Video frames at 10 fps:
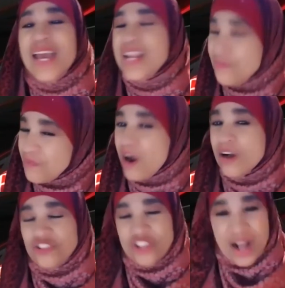And if
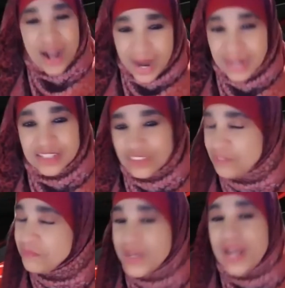our shahada is
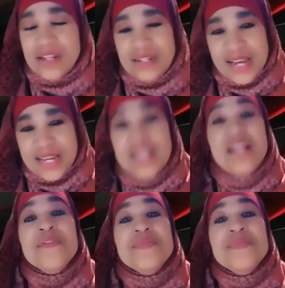invalidated,